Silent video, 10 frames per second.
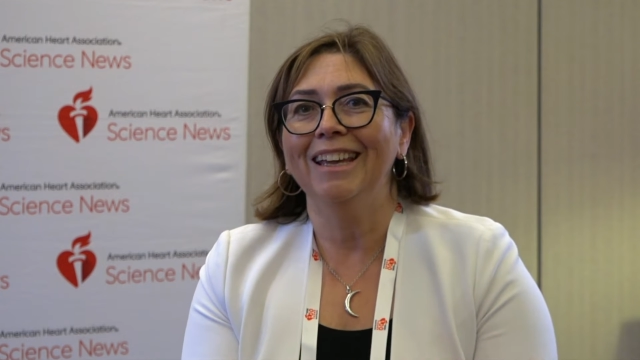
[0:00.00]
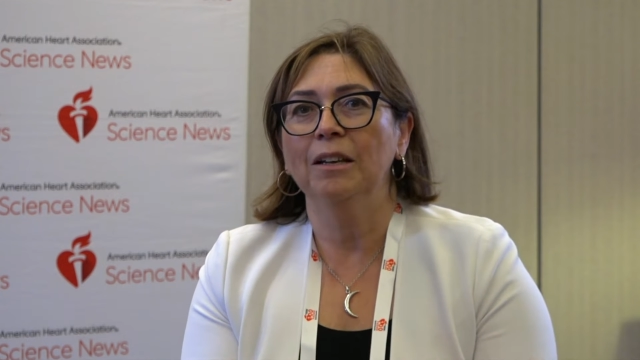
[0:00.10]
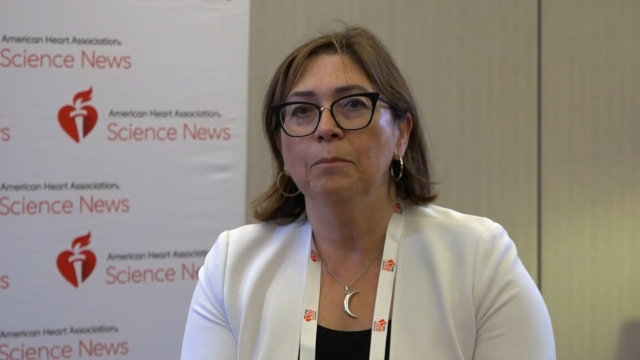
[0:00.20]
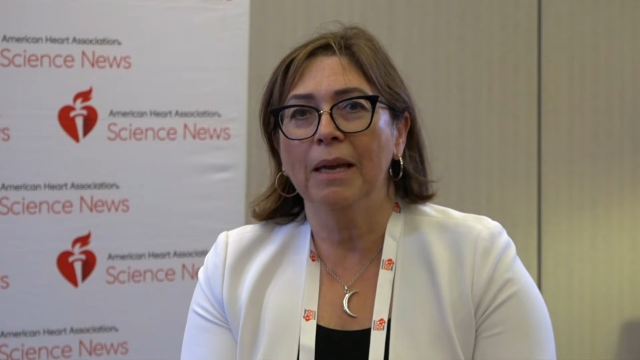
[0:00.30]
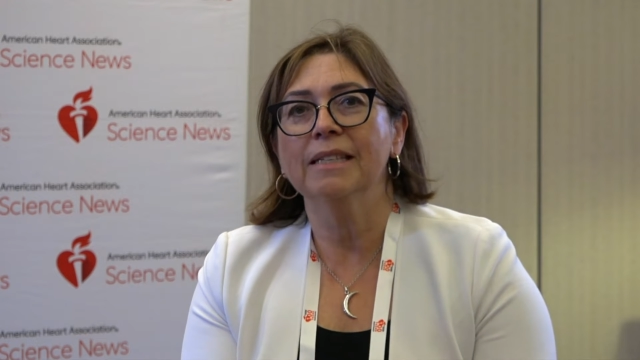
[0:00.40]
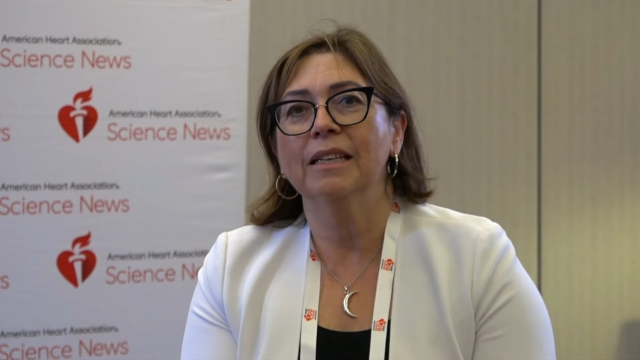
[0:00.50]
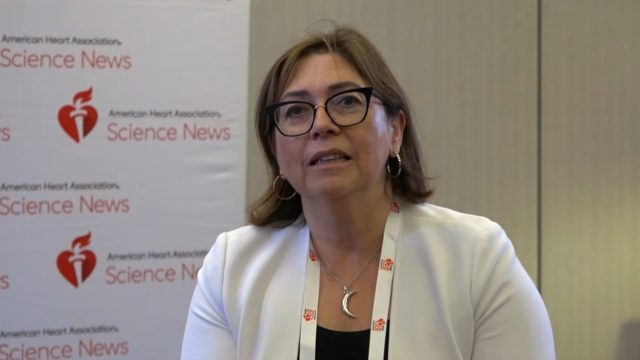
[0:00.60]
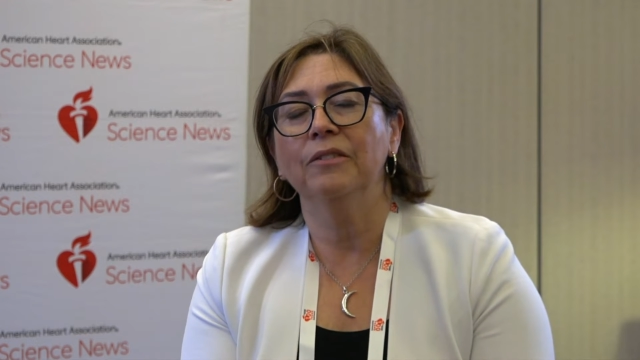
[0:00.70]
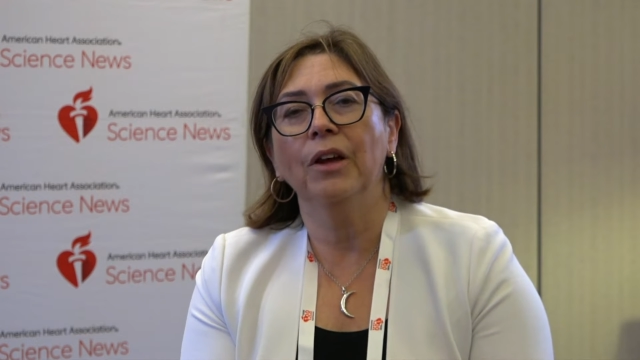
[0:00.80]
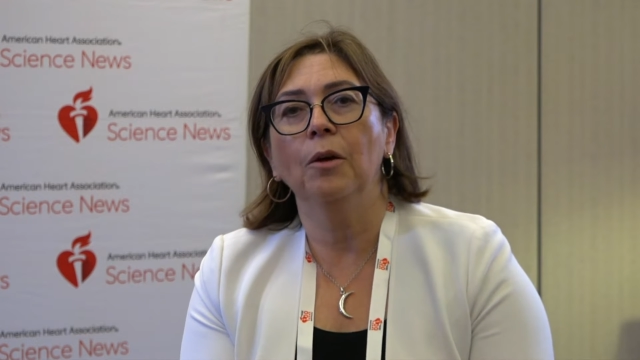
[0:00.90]
in
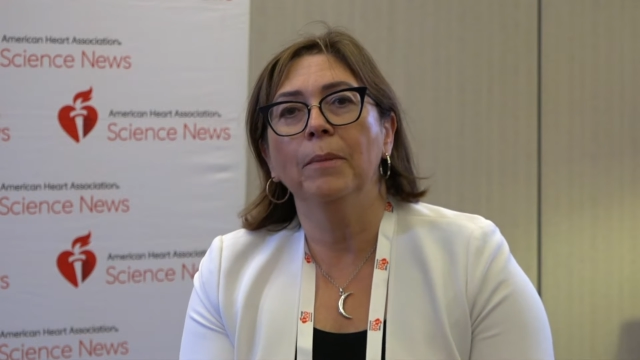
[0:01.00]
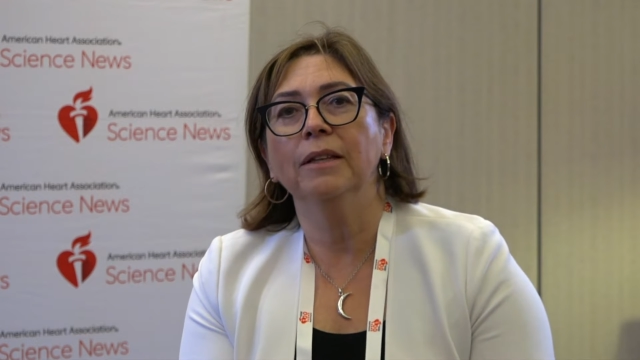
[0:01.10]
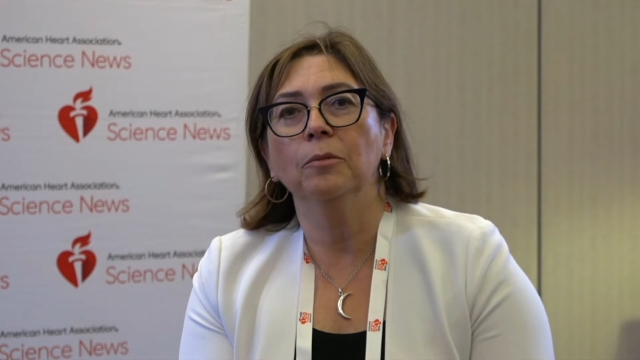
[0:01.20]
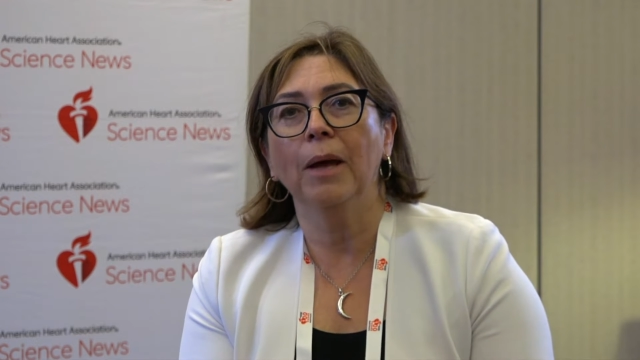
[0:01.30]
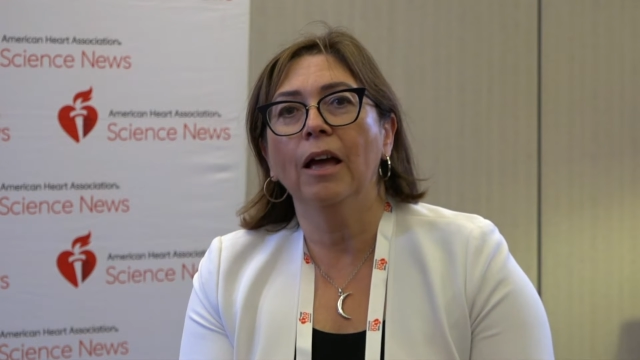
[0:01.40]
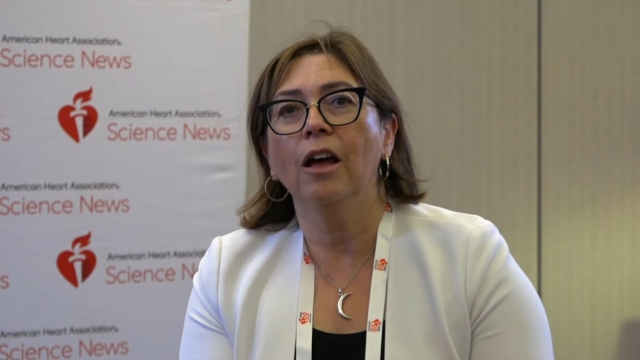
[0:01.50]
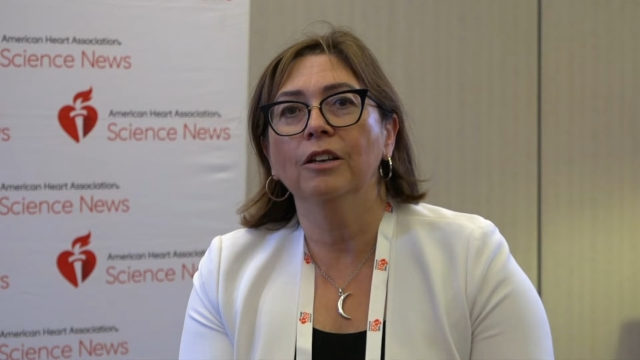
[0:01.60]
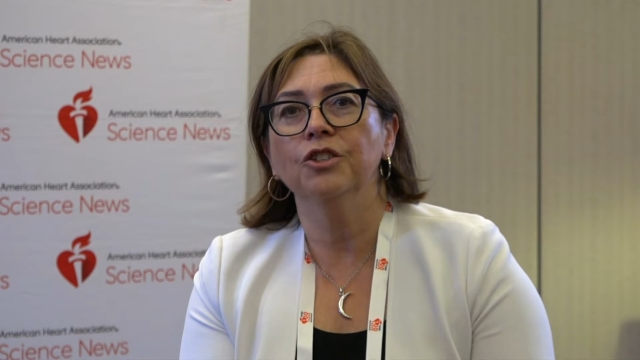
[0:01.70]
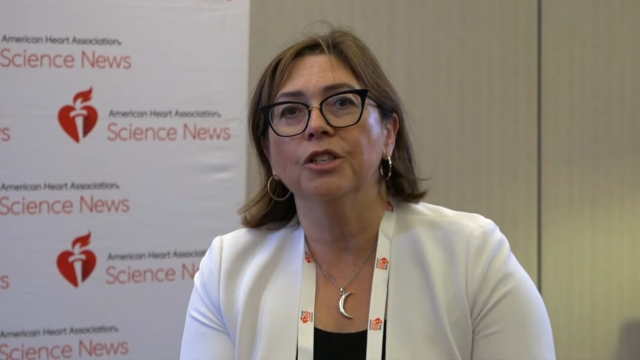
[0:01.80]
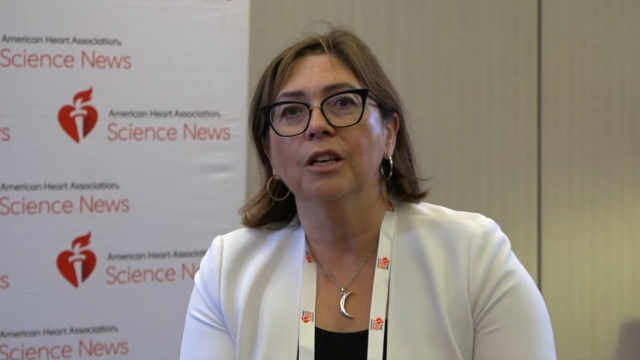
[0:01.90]
basic developmental
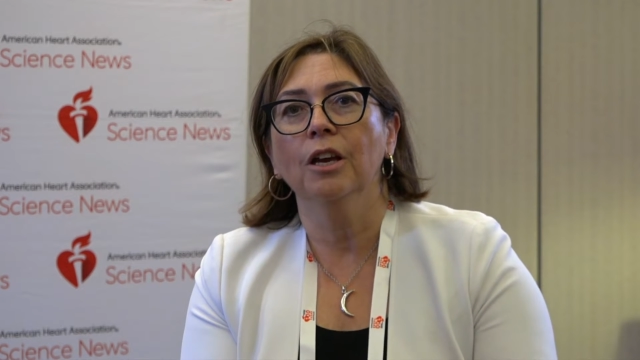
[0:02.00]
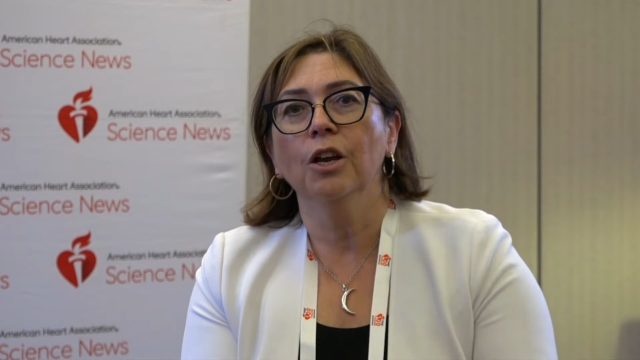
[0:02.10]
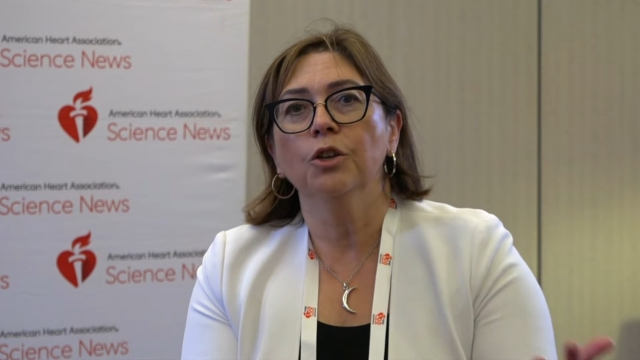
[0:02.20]
biology